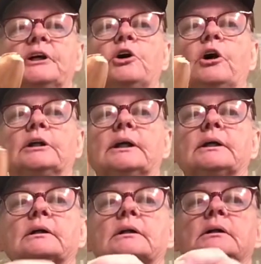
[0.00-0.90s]
garlic.
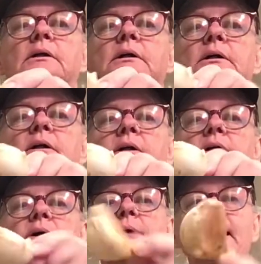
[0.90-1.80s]

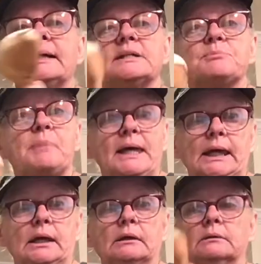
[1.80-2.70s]
Okay, it's big.